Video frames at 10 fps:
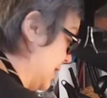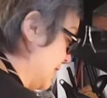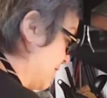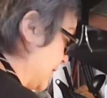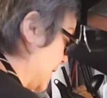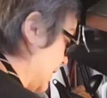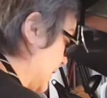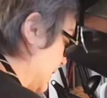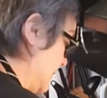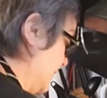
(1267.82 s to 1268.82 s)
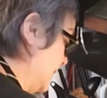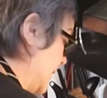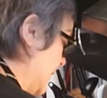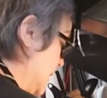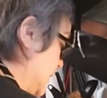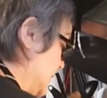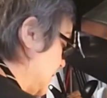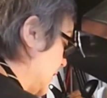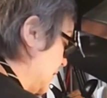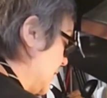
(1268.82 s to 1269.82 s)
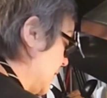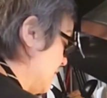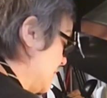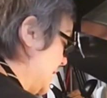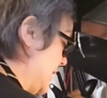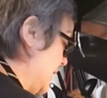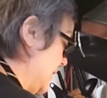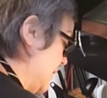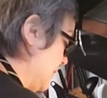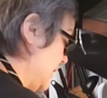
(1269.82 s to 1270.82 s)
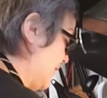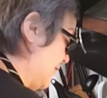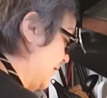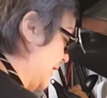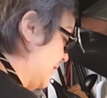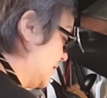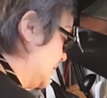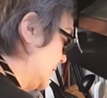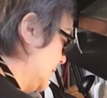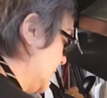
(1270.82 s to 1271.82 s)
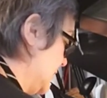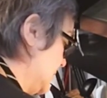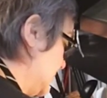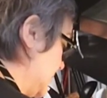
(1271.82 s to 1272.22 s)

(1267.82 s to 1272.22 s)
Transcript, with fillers: Africa. It's got a lot of meaty, yummy flavors in it.